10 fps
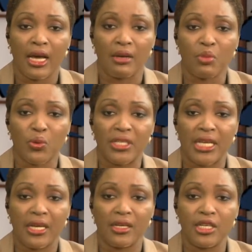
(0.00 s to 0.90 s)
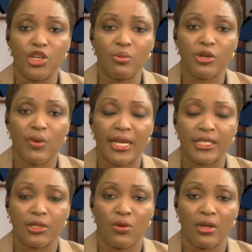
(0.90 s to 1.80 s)
and Mauritanian human
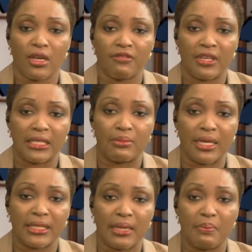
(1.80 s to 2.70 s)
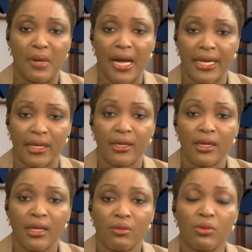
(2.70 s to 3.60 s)
rights lawyer Fatimata Mbaye
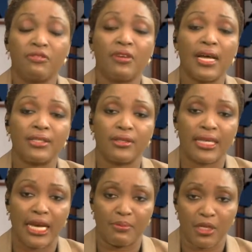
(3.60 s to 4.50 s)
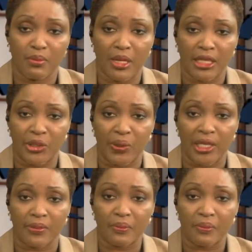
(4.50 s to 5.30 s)
will fly to the capital Bangui.